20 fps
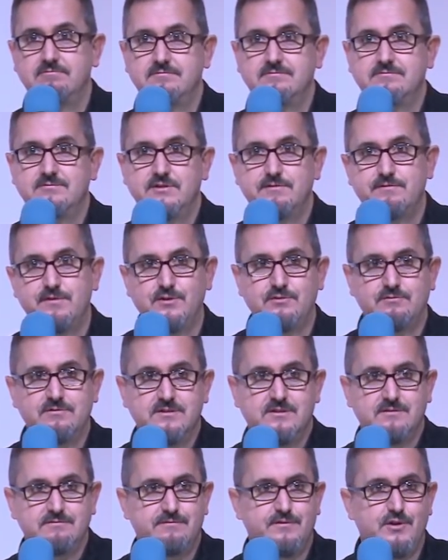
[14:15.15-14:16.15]
We're, fo- we're
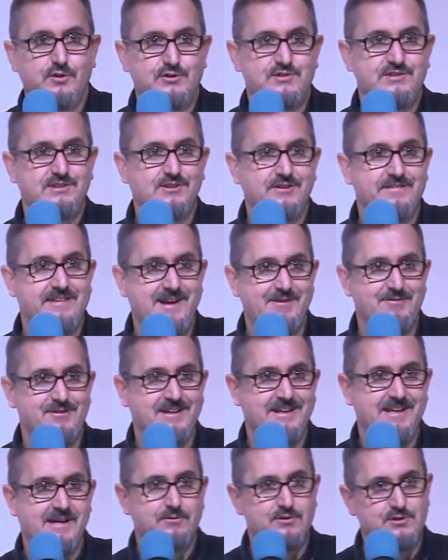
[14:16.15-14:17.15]
not focusing on that
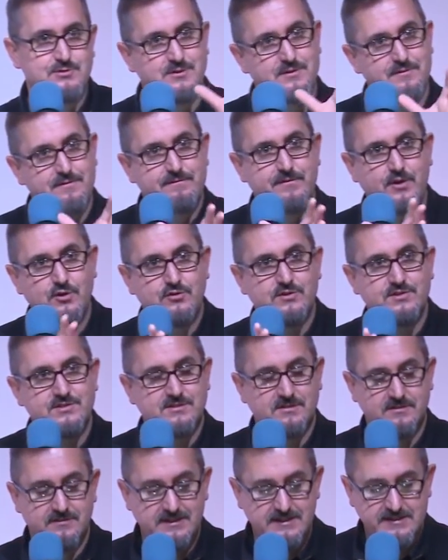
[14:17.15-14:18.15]
right now. We just want to focus
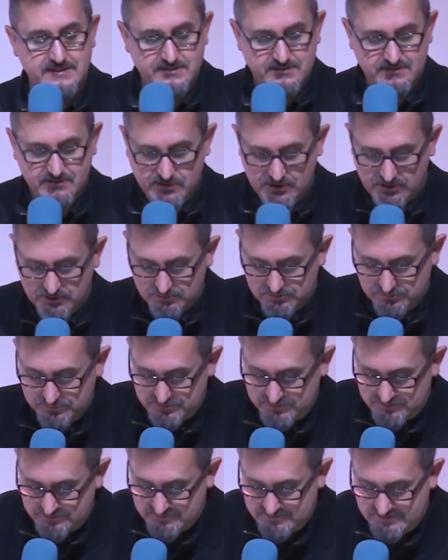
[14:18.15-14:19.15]
on these
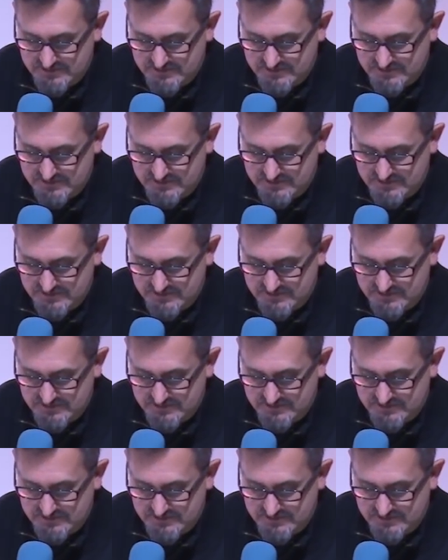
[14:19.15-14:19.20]
goals.